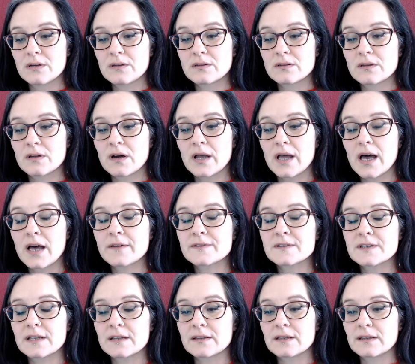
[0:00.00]
I have said
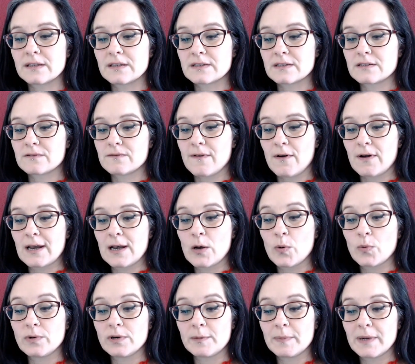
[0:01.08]
that this is a very
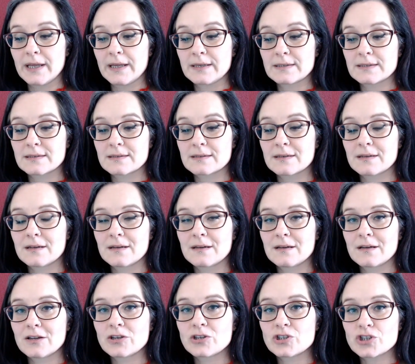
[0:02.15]
lonely place.
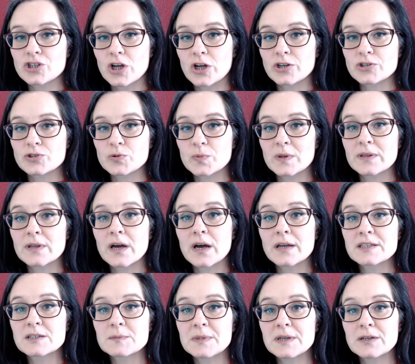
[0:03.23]
Judge whether I
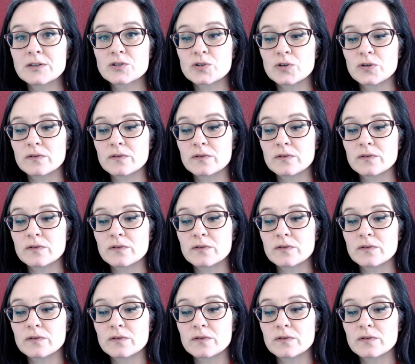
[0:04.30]
speak truth.